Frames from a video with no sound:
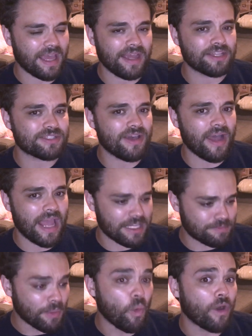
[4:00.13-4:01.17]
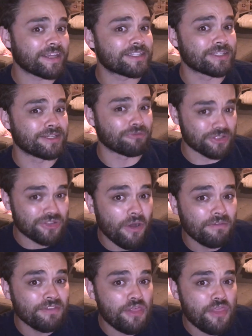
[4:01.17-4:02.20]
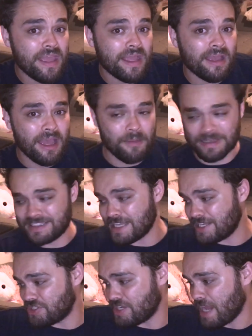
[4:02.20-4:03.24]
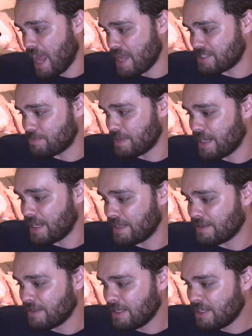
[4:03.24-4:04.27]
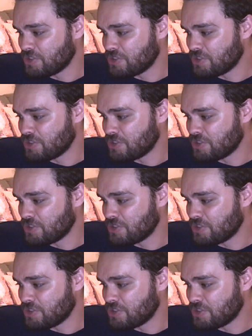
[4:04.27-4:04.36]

ksi has been wanting to resolve the thing but deji has been